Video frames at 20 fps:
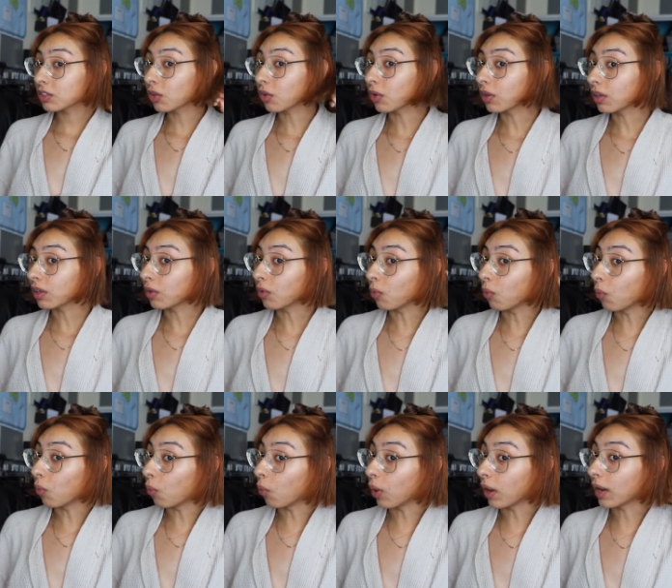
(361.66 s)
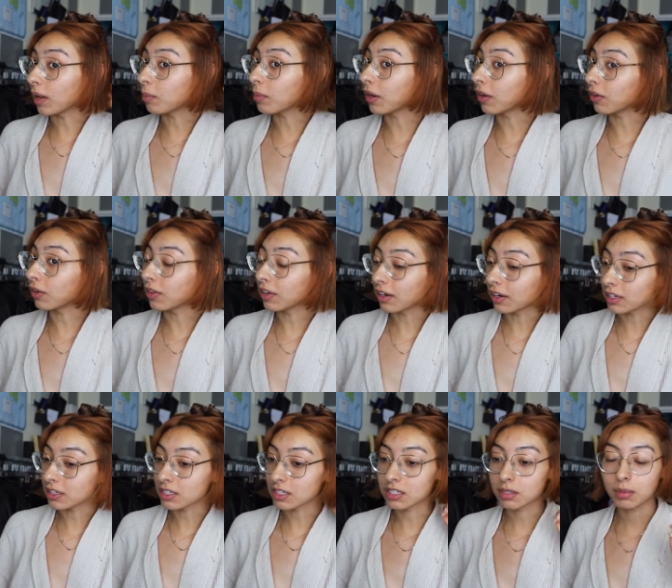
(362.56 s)
going way better than I
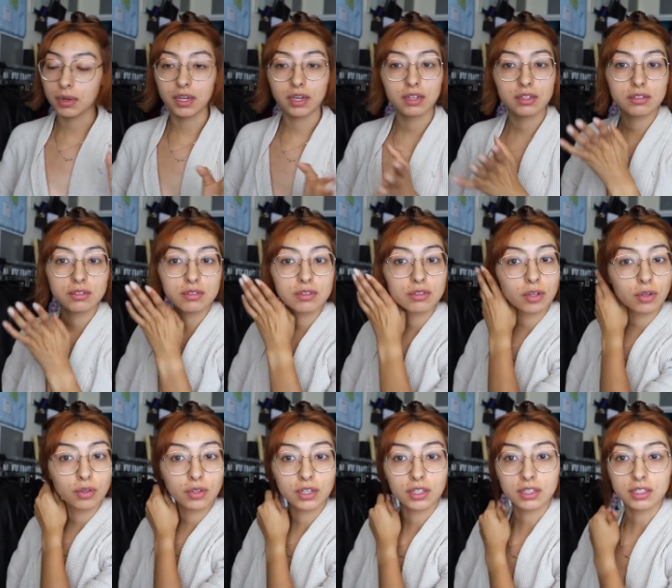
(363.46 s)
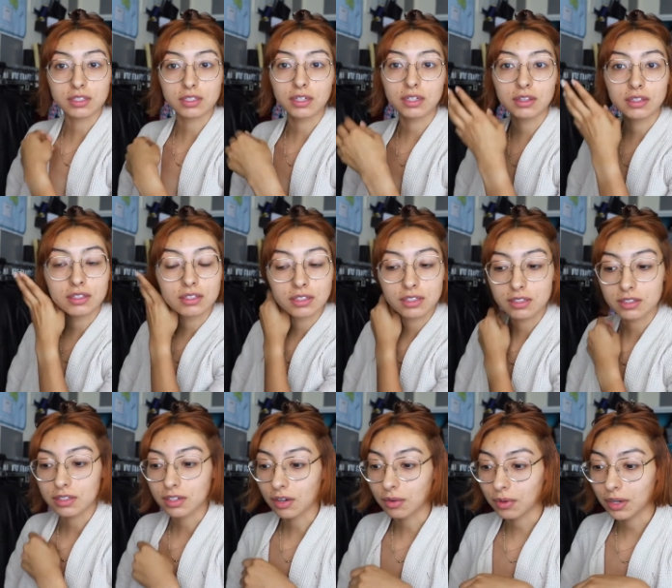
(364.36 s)
anticipated. Don't look at this side, this
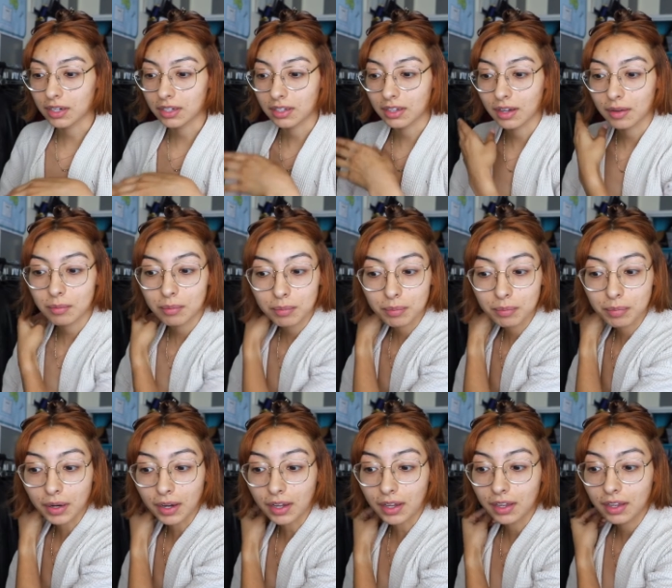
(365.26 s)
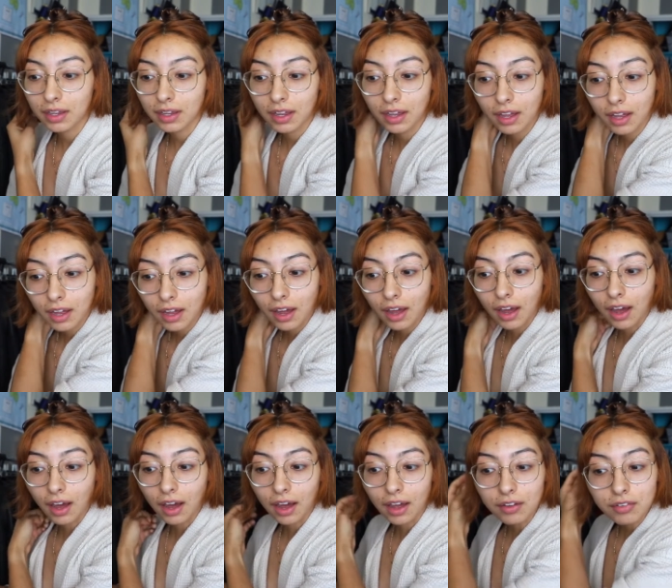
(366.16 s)
side's not ready yet. But
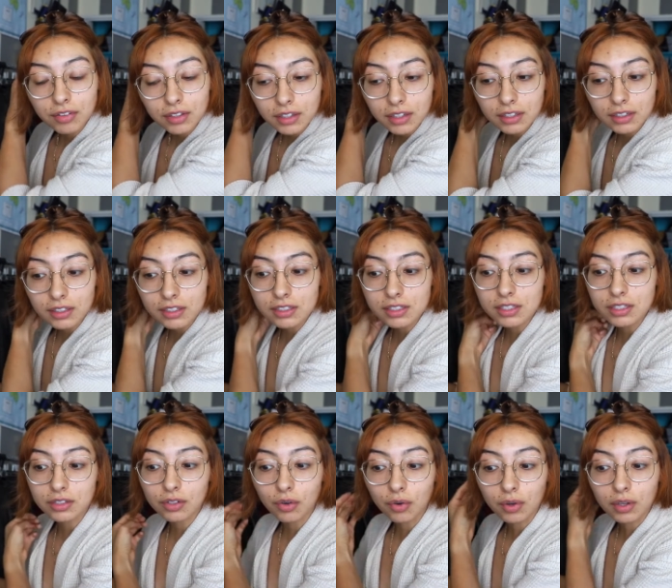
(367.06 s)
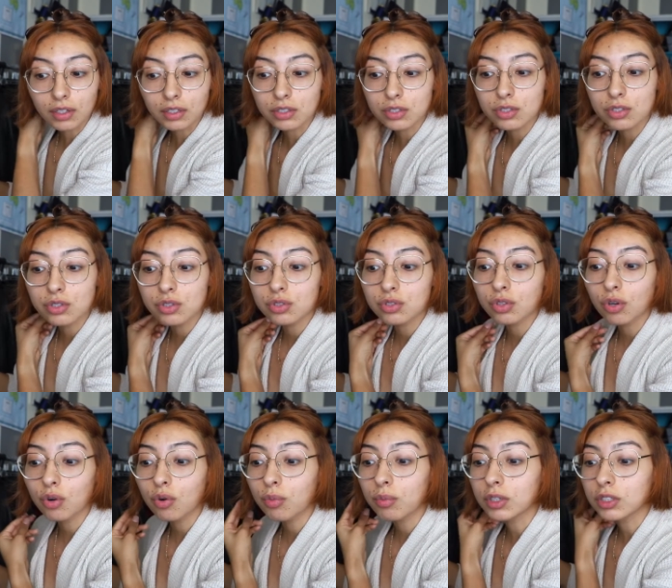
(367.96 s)
I feel like this is going
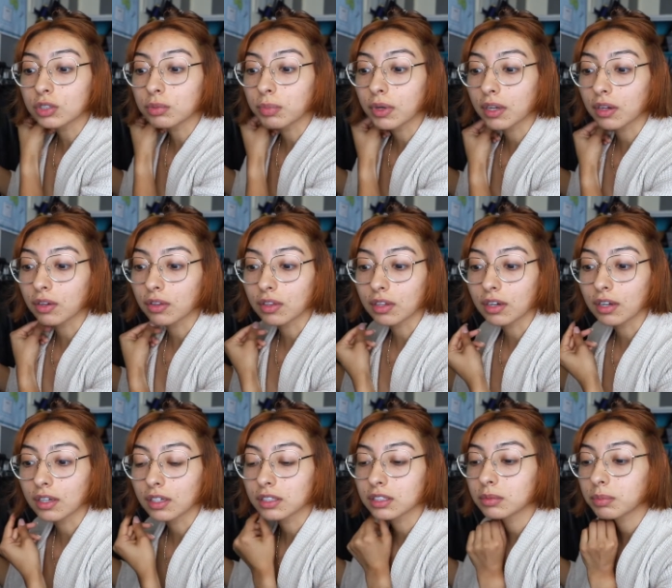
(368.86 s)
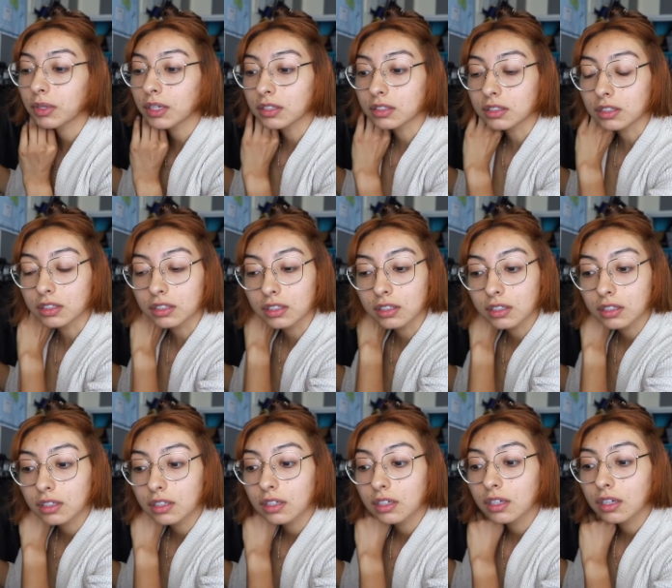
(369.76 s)
so much better than I expected.
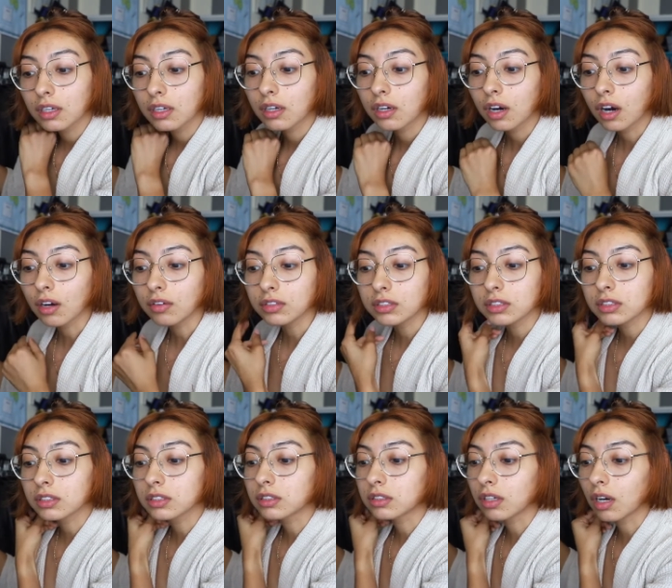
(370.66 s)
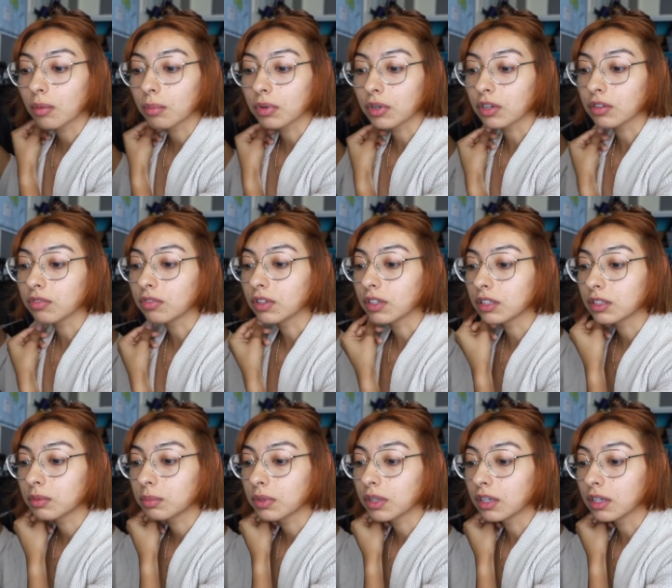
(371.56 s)
Obviously it's not
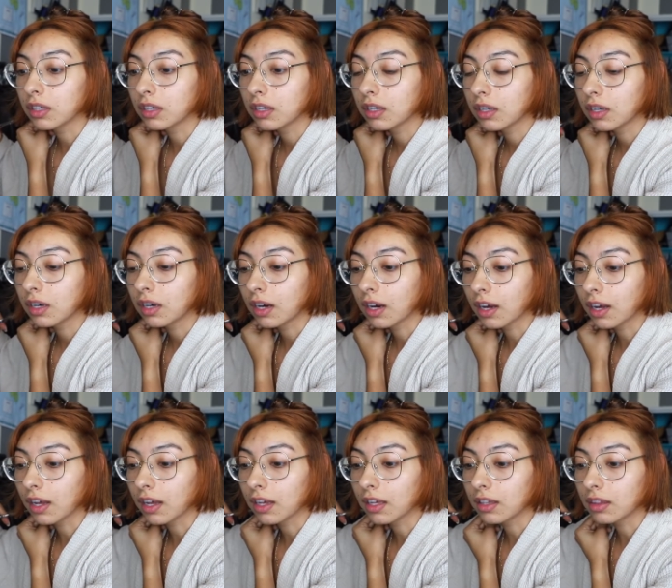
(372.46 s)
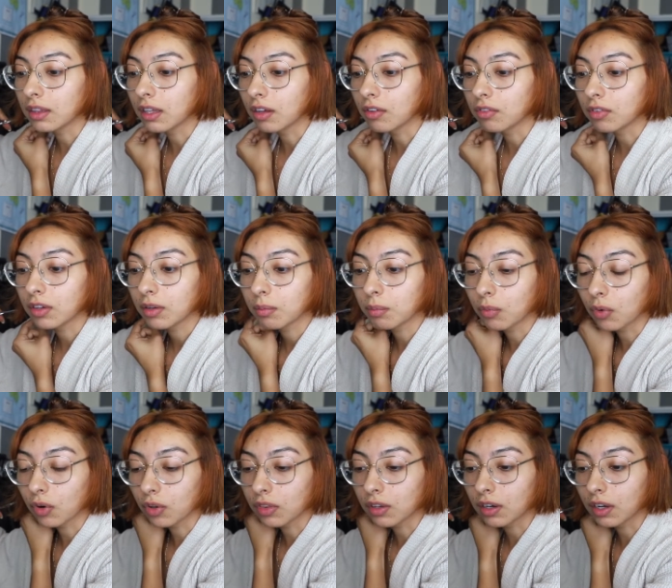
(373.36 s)
perfect, but I love it
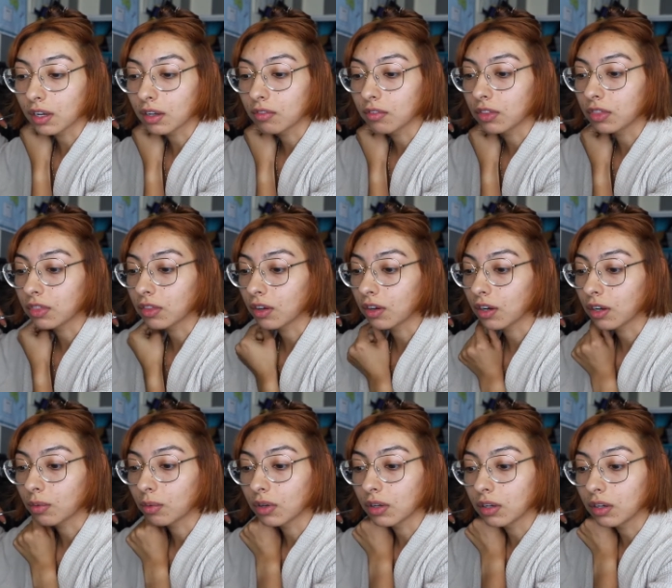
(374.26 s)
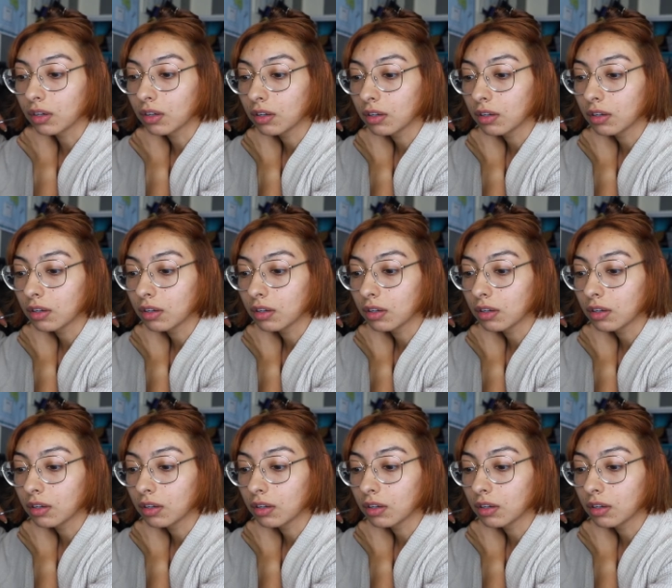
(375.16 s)
more than I even thought I would. It